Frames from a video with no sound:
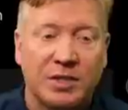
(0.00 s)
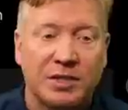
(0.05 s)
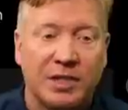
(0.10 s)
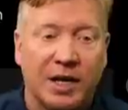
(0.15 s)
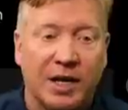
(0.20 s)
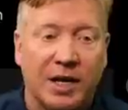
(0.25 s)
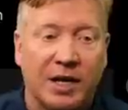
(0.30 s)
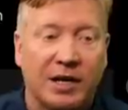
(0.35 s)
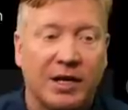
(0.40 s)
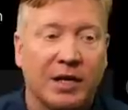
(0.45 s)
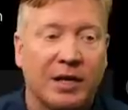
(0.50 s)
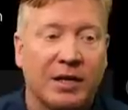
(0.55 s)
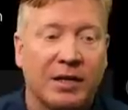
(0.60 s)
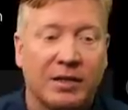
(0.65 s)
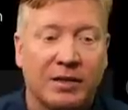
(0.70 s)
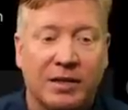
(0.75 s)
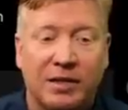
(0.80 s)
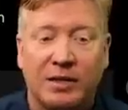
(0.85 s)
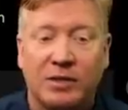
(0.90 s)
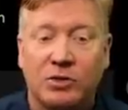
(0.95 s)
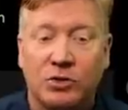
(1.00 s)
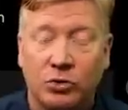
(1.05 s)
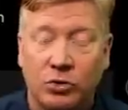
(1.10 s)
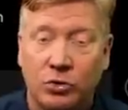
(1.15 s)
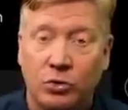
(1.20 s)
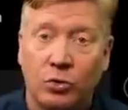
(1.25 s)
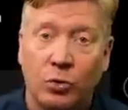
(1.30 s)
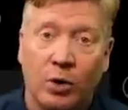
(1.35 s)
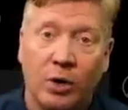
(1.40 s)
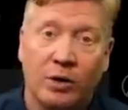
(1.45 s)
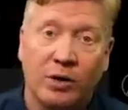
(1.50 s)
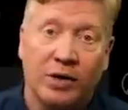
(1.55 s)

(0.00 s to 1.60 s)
say to